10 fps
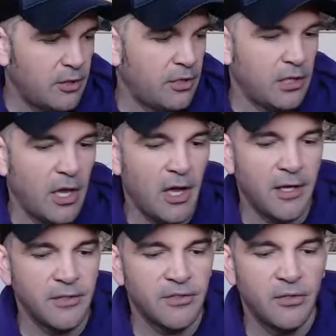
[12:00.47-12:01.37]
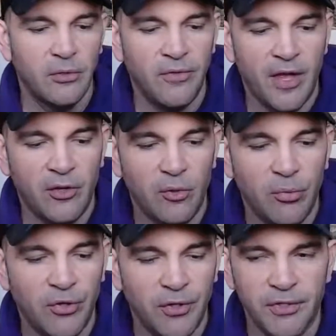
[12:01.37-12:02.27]
a lot, so that'll
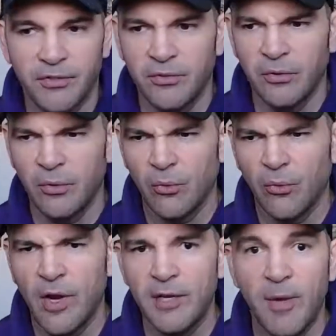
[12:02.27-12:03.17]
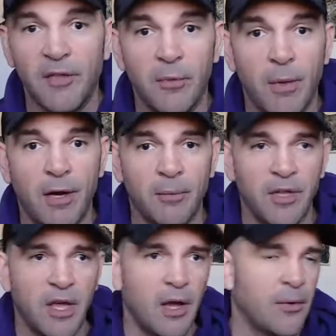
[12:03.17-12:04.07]
put us right about the bottom of
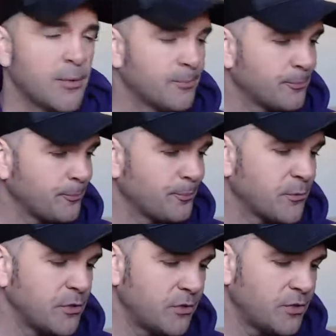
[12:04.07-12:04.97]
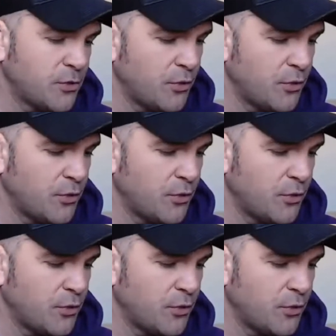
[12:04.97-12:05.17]
the hour. So let's do